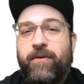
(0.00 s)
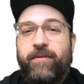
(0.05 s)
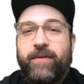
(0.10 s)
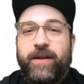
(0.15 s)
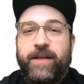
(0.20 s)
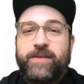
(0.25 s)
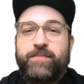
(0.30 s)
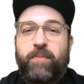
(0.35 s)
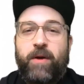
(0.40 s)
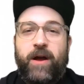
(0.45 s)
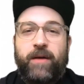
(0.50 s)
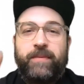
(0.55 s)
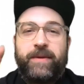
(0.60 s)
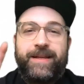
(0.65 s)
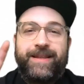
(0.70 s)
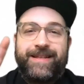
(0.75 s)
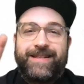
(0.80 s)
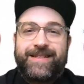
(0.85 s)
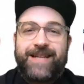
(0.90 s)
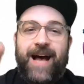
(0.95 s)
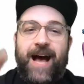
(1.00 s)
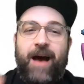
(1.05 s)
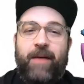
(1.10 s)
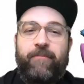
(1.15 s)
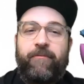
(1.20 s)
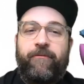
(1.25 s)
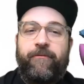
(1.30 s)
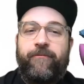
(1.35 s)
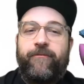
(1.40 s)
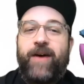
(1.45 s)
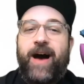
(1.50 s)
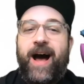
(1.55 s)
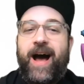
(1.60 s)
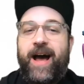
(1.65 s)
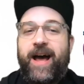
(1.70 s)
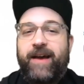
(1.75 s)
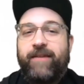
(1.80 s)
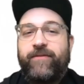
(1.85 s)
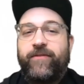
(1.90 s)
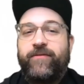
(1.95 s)
is probably in the top
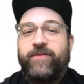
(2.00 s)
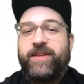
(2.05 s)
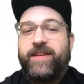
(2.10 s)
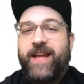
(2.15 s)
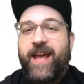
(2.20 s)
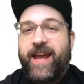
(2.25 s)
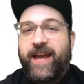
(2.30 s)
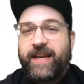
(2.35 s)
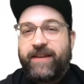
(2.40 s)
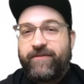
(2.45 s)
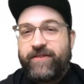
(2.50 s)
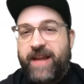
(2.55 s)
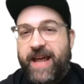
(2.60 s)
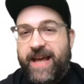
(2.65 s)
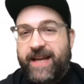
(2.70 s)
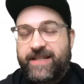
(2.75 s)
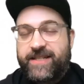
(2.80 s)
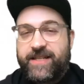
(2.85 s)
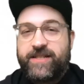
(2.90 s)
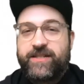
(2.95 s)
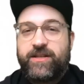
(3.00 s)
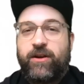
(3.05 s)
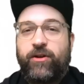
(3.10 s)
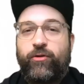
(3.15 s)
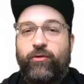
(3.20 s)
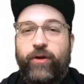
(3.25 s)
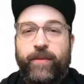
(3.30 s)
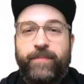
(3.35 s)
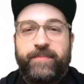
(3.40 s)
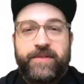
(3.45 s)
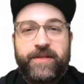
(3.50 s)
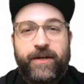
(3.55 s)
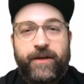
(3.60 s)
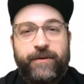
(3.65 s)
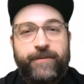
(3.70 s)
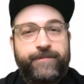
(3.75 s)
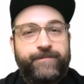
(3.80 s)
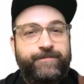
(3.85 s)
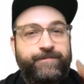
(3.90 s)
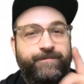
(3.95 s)
5 of the negative Nancy's on
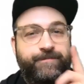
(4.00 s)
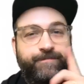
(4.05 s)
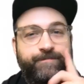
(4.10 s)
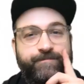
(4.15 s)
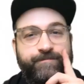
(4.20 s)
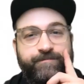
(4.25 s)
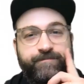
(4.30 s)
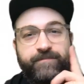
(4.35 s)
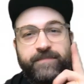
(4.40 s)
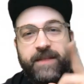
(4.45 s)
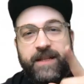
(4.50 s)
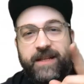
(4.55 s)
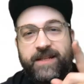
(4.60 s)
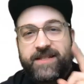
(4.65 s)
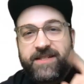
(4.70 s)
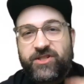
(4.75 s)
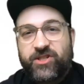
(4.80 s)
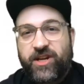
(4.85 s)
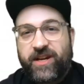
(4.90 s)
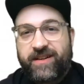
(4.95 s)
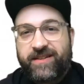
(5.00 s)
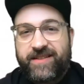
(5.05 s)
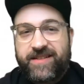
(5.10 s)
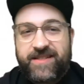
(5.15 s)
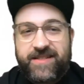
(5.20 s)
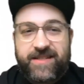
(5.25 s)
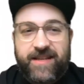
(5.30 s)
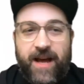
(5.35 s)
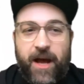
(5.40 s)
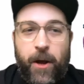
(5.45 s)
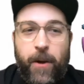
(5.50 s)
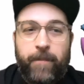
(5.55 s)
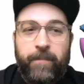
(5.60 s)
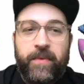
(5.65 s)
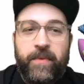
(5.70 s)
crypto. Let's check this out.